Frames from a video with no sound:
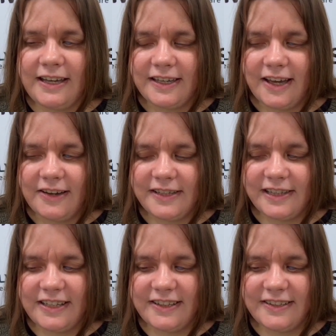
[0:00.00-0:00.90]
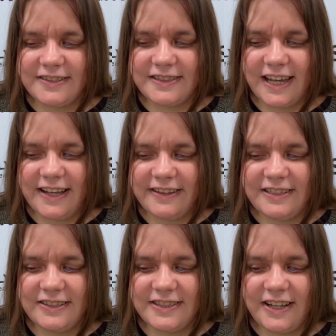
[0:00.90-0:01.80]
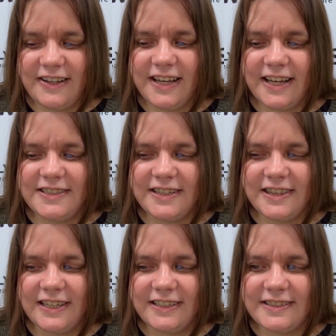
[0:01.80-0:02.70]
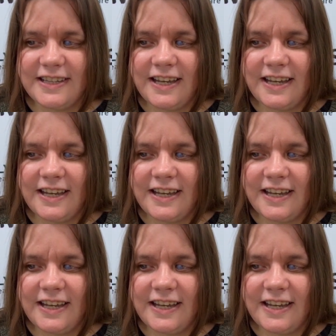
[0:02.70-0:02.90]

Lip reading: calculators, calendars, all kinds of things.